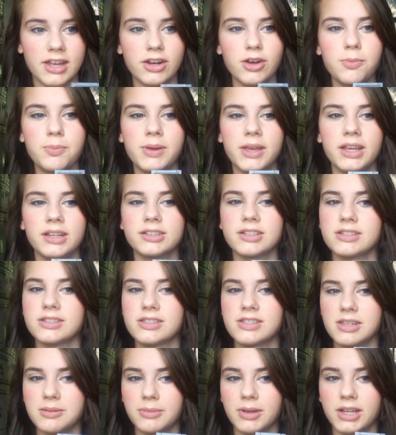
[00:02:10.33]
I know pink
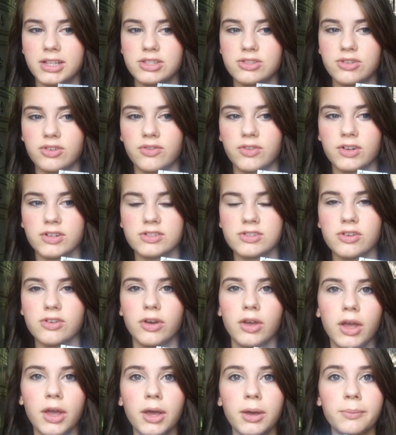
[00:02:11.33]
doesn't seem like it's
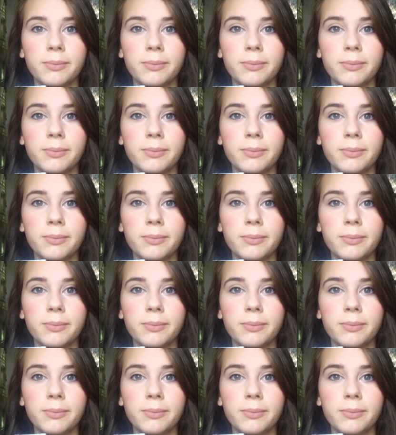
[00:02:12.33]
universal,